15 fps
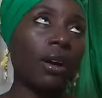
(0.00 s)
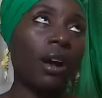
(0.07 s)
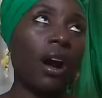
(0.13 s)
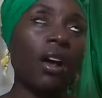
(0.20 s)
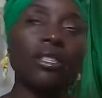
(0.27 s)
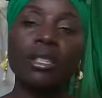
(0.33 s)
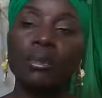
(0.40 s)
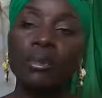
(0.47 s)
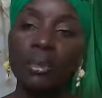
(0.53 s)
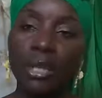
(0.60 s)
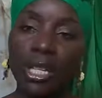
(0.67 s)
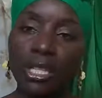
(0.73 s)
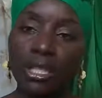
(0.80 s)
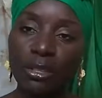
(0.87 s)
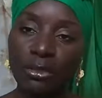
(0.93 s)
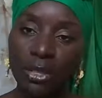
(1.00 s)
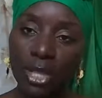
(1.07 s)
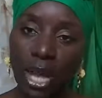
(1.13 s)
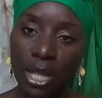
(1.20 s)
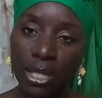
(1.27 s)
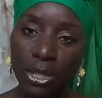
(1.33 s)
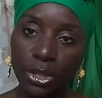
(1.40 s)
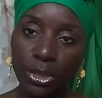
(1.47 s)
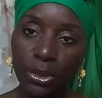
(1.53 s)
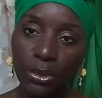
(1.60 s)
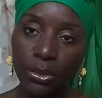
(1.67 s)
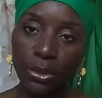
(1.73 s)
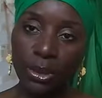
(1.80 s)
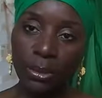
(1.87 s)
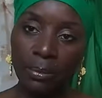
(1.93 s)
awesome place of
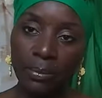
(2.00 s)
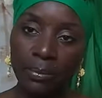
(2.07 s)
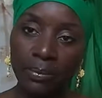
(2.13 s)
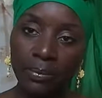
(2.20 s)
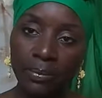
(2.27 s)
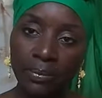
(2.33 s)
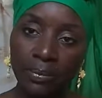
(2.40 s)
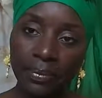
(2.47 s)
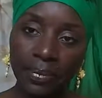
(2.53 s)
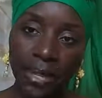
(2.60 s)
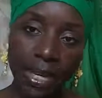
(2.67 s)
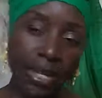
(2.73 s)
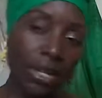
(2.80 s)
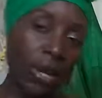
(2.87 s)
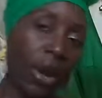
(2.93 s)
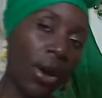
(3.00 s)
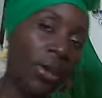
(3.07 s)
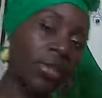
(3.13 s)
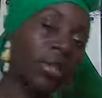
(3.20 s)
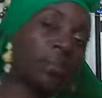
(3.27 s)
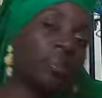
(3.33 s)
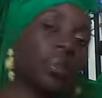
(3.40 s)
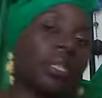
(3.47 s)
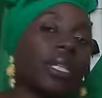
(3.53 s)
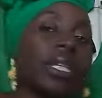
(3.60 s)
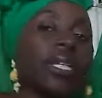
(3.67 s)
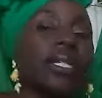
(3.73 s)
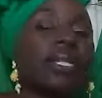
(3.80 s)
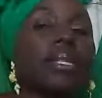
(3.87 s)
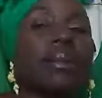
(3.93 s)
solitude and an awesome
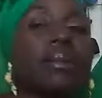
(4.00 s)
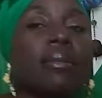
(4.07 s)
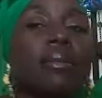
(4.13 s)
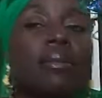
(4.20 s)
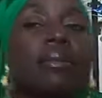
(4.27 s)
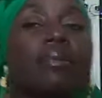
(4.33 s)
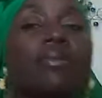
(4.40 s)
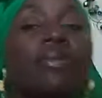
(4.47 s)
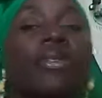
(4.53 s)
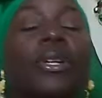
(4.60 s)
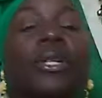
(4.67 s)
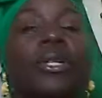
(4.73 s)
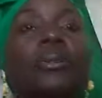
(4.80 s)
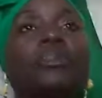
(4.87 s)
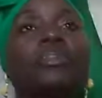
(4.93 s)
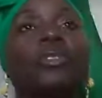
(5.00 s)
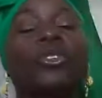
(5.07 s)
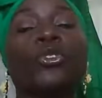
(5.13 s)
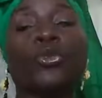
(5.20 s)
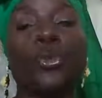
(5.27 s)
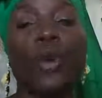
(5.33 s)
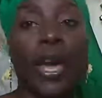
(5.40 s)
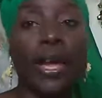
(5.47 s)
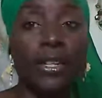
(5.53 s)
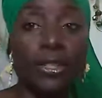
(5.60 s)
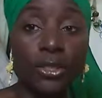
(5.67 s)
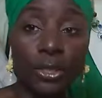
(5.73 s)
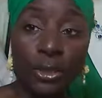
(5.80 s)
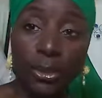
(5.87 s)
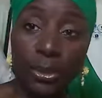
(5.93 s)
place of
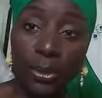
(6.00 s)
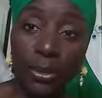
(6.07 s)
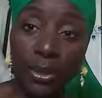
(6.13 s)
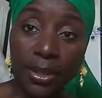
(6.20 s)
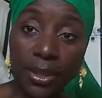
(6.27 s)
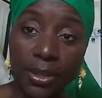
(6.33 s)
gratitude,